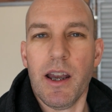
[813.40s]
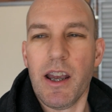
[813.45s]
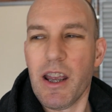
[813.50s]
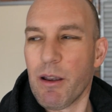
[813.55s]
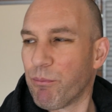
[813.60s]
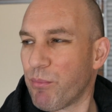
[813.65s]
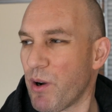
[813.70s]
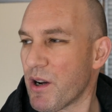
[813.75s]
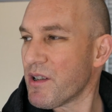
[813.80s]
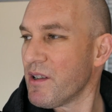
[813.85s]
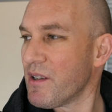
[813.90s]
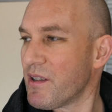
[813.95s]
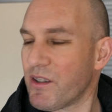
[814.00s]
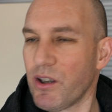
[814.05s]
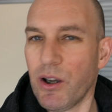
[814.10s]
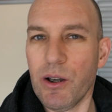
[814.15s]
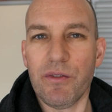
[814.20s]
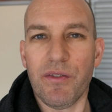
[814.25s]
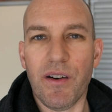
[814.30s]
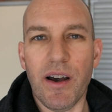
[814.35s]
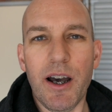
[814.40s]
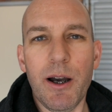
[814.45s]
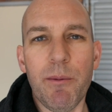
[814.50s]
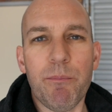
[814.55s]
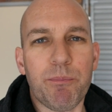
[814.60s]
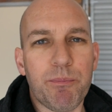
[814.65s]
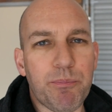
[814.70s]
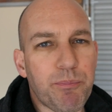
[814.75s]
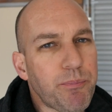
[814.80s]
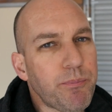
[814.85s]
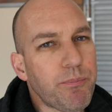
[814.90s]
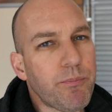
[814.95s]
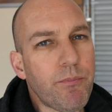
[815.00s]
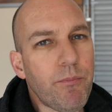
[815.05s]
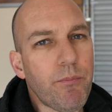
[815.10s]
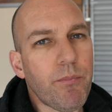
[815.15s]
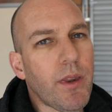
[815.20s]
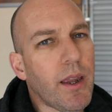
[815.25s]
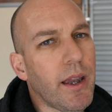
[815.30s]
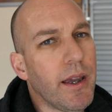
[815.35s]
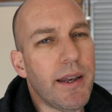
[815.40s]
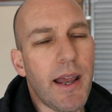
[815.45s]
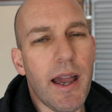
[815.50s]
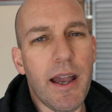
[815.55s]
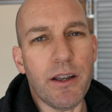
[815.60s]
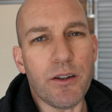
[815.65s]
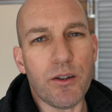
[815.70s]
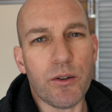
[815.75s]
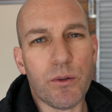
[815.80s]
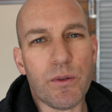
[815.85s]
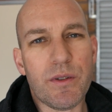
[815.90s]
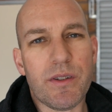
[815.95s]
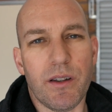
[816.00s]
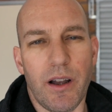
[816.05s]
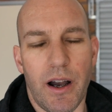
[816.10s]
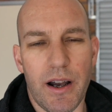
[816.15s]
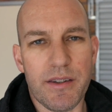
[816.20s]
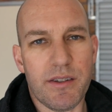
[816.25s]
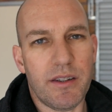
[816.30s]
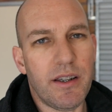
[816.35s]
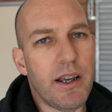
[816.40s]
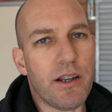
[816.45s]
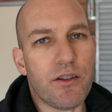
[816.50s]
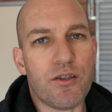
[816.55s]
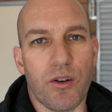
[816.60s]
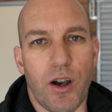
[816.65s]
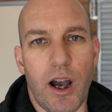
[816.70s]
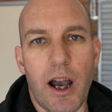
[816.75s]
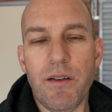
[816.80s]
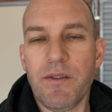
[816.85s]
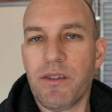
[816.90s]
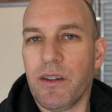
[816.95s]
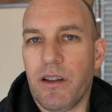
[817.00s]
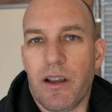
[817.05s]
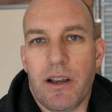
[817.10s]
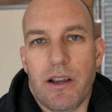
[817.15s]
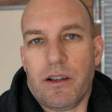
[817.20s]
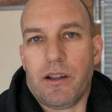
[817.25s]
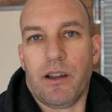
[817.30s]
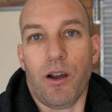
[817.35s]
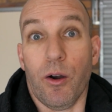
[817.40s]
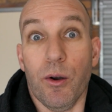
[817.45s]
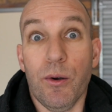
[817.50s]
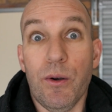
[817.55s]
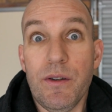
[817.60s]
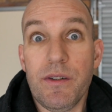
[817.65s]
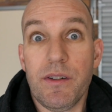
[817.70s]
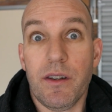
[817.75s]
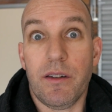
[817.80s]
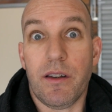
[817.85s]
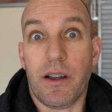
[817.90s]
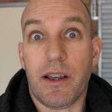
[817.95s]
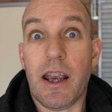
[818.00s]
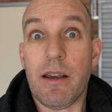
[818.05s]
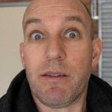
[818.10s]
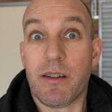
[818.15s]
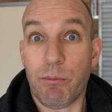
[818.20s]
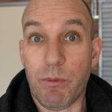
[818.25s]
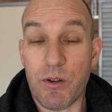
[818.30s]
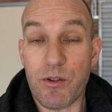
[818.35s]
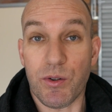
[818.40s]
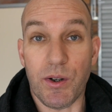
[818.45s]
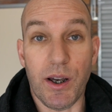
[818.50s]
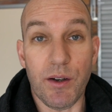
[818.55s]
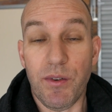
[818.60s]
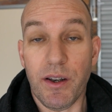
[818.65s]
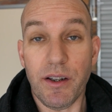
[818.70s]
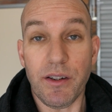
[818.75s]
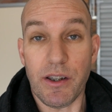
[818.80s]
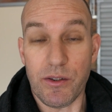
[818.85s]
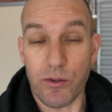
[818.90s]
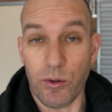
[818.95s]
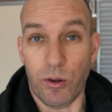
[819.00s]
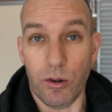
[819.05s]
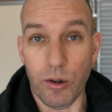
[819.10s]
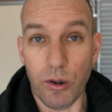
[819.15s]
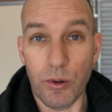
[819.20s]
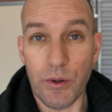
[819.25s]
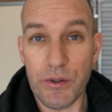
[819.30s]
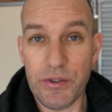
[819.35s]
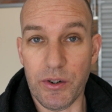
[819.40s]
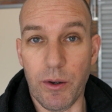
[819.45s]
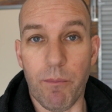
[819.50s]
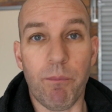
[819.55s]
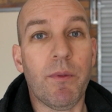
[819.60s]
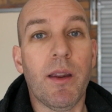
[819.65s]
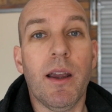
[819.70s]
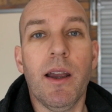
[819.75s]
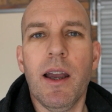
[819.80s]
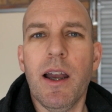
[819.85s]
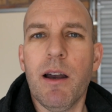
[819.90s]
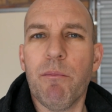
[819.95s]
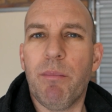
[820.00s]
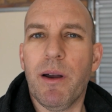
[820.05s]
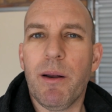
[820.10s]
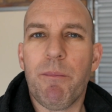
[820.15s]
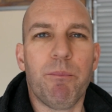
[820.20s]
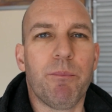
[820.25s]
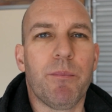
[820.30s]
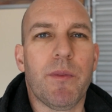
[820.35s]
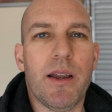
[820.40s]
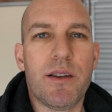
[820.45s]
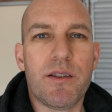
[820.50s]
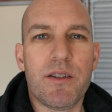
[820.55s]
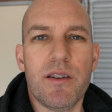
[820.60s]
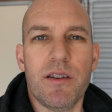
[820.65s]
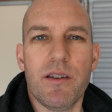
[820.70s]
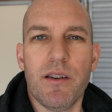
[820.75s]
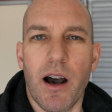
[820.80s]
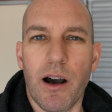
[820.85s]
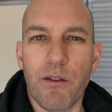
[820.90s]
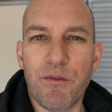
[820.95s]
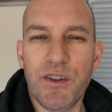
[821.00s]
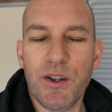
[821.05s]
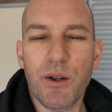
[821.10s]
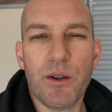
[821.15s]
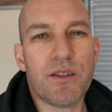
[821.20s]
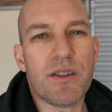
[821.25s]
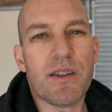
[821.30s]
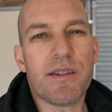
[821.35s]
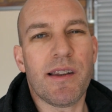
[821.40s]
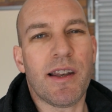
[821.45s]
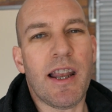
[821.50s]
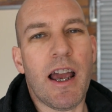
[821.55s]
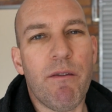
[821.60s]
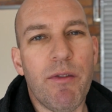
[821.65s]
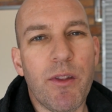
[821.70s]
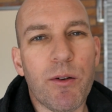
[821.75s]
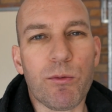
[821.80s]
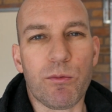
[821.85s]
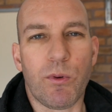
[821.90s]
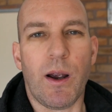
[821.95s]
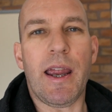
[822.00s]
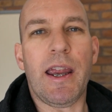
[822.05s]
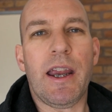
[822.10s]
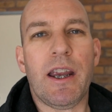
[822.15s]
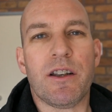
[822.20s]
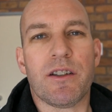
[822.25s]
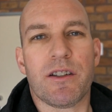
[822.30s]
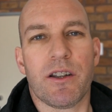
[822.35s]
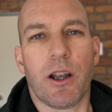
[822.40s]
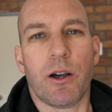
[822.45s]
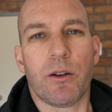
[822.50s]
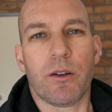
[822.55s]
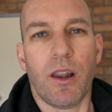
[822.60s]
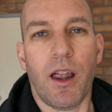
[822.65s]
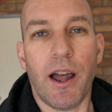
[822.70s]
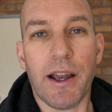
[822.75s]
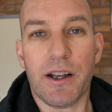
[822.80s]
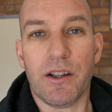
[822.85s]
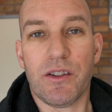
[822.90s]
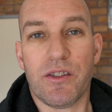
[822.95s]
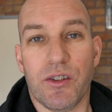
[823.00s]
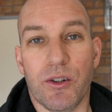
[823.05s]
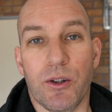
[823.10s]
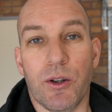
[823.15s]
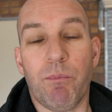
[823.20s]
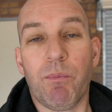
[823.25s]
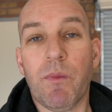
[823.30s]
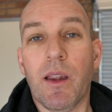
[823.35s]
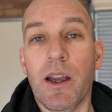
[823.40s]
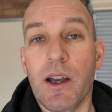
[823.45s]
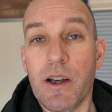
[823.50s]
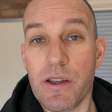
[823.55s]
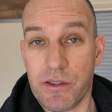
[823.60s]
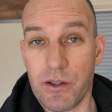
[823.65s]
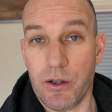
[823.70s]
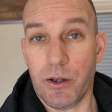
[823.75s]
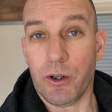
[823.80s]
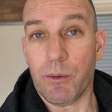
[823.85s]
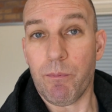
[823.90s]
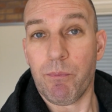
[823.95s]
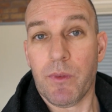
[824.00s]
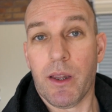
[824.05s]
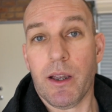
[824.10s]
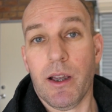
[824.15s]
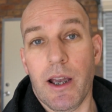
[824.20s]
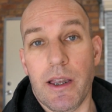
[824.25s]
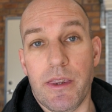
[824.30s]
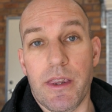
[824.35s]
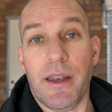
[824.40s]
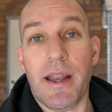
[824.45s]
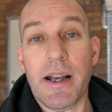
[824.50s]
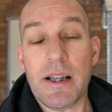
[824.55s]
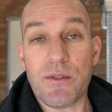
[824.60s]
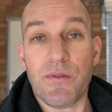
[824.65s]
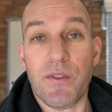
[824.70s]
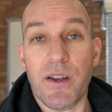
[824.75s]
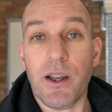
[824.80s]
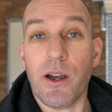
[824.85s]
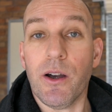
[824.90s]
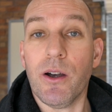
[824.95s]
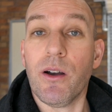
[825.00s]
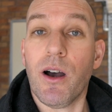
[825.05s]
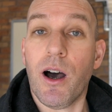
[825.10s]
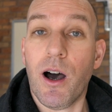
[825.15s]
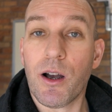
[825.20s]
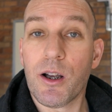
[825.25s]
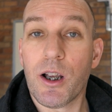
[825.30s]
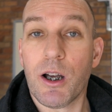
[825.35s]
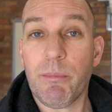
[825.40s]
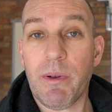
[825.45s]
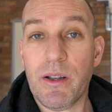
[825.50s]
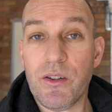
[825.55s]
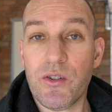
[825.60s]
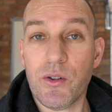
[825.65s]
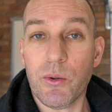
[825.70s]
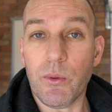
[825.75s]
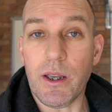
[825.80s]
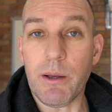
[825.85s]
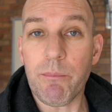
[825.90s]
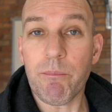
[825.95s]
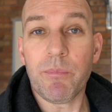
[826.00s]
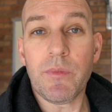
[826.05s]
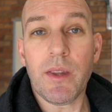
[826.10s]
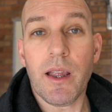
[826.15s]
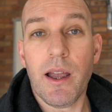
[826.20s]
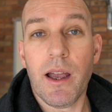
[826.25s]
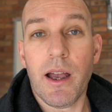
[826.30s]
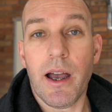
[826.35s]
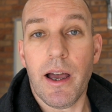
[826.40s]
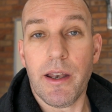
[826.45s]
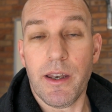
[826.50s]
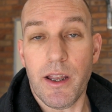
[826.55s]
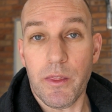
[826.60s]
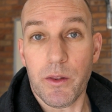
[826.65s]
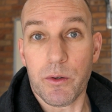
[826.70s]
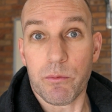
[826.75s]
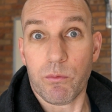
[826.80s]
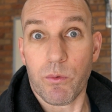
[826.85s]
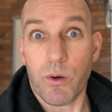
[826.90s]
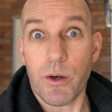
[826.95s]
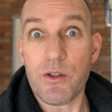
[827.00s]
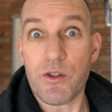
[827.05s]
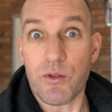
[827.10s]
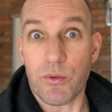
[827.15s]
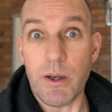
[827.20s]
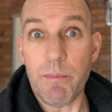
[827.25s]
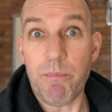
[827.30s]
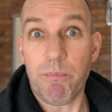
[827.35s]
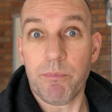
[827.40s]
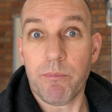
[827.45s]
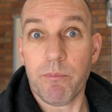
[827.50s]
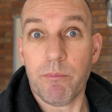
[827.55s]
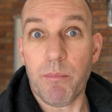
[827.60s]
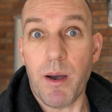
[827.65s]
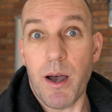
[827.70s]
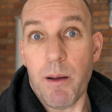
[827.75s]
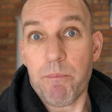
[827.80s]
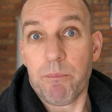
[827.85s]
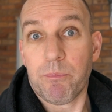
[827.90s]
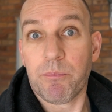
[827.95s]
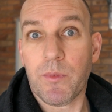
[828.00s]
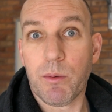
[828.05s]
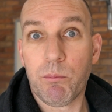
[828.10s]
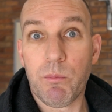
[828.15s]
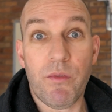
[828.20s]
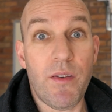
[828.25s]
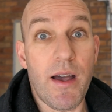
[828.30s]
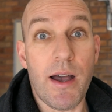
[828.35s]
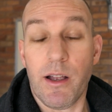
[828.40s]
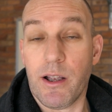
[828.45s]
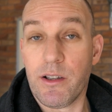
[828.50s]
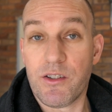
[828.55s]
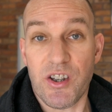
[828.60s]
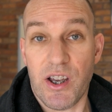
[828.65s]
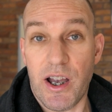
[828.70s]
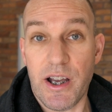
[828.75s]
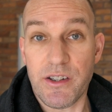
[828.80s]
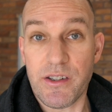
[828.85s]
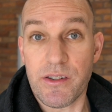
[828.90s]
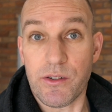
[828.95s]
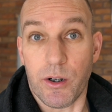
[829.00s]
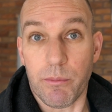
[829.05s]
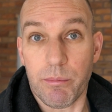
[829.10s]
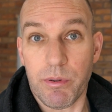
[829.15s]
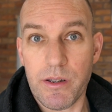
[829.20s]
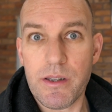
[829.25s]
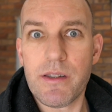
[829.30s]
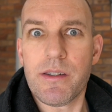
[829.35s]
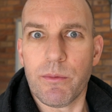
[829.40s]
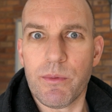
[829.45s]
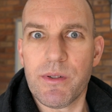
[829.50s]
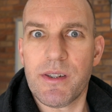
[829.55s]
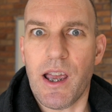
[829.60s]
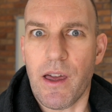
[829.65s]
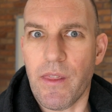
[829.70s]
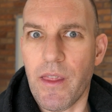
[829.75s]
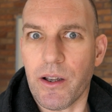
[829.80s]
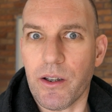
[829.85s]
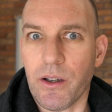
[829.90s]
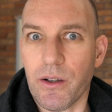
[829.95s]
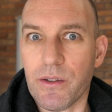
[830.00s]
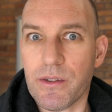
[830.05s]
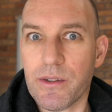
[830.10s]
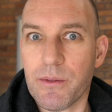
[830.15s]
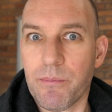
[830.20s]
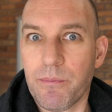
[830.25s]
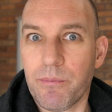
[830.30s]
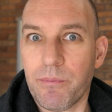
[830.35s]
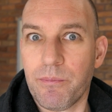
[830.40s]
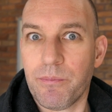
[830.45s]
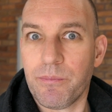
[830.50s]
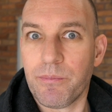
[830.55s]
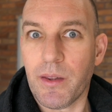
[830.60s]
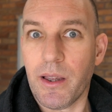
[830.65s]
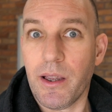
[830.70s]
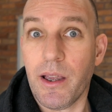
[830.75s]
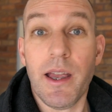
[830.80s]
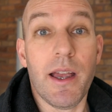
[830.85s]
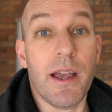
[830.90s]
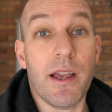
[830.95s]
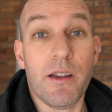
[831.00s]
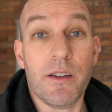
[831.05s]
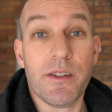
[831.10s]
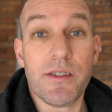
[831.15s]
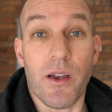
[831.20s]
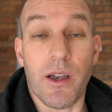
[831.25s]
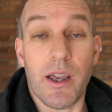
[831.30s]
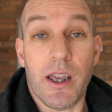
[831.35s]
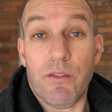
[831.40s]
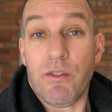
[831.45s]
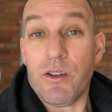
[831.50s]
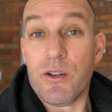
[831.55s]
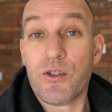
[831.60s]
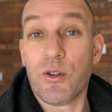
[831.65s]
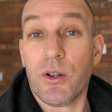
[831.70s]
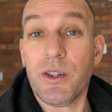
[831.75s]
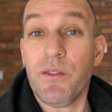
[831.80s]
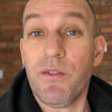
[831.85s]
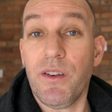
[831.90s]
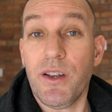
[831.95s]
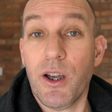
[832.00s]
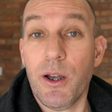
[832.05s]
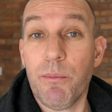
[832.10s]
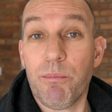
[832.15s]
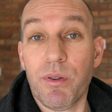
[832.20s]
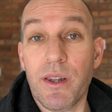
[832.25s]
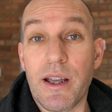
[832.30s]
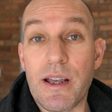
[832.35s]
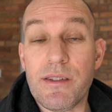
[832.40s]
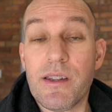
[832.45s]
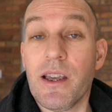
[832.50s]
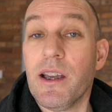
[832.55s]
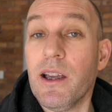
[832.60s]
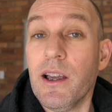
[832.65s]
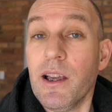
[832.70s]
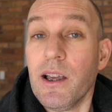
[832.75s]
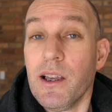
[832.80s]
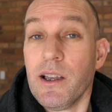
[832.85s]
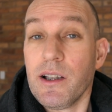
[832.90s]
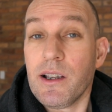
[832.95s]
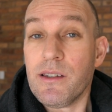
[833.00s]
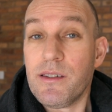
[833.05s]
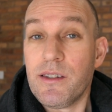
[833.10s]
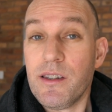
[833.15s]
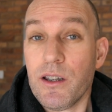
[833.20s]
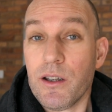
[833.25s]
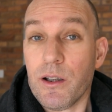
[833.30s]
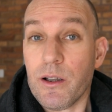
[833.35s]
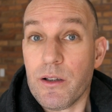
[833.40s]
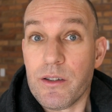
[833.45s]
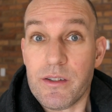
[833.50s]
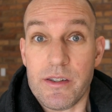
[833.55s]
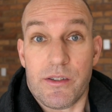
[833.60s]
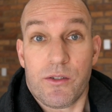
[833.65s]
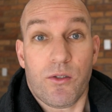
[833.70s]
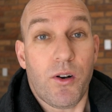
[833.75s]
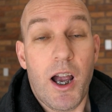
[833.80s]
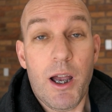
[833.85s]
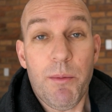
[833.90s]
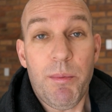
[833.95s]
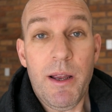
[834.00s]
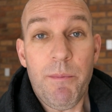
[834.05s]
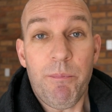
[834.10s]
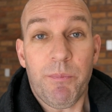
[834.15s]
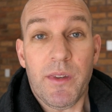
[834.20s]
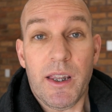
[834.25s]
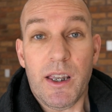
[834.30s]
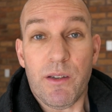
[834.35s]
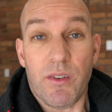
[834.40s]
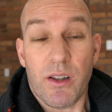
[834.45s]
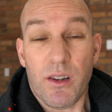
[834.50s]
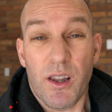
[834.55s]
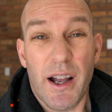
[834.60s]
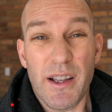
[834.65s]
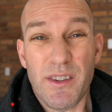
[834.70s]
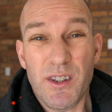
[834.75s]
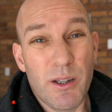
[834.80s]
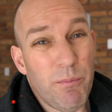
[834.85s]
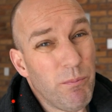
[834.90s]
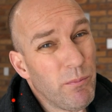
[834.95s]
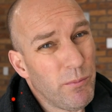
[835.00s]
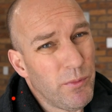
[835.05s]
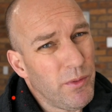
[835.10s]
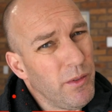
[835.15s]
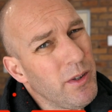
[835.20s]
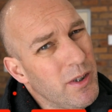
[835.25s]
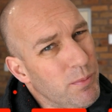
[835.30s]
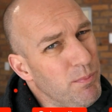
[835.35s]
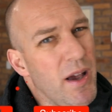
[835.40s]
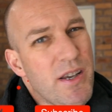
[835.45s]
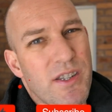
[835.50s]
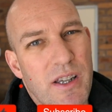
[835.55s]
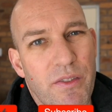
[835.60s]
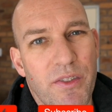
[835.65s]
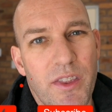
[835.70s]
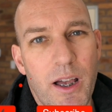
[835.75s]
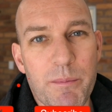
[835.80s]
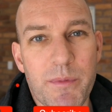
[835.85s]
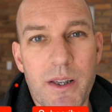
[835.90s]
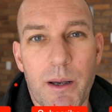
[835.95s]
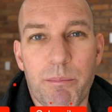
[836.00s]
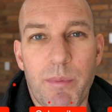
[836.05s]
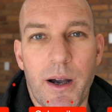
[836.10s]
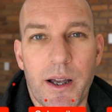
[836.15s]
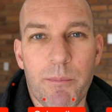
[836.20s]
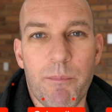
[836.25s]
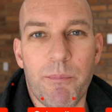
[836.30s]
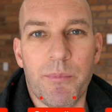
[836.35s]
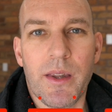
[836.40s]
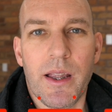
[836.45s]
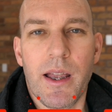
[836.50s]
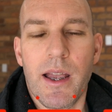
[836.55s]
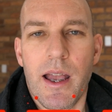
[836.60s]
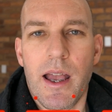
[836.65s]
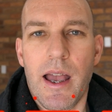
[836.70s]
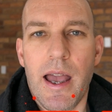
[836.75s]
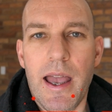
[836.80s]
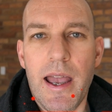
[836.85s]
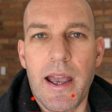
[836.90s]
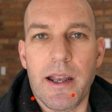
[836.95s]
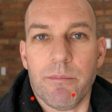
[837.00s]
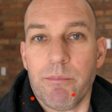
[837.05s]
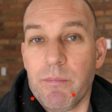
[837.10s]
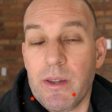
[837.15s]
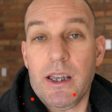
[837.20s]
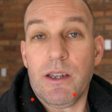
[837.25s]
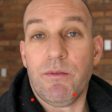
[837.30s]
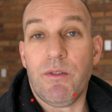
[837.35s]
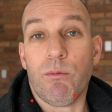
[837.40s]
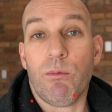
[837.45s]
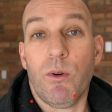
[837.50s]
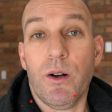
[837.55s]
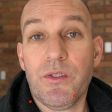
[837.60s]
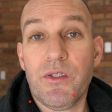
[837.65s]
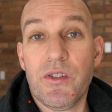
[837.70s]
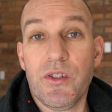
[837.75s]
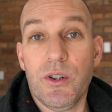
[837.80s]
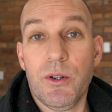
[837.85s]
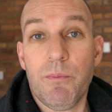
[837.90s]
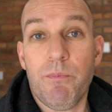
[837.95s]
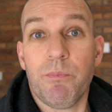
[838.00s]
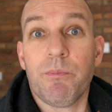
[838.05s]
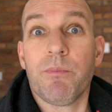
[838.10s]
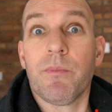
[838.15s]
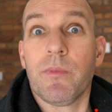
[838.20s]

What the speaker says: Impressions so far? It handles nicely, it drives and it goes and it keeps up with traffic, and that's all awesome. But I feel it just doesn't have the range that I'd like it to. So in the next video, I'm going to be doing another road trip, but without a charge stop. So we'll see how that goes. So if you enjoyed the video, please consider subscribing. If you liked it, smash that thumbs up button, and if you want to,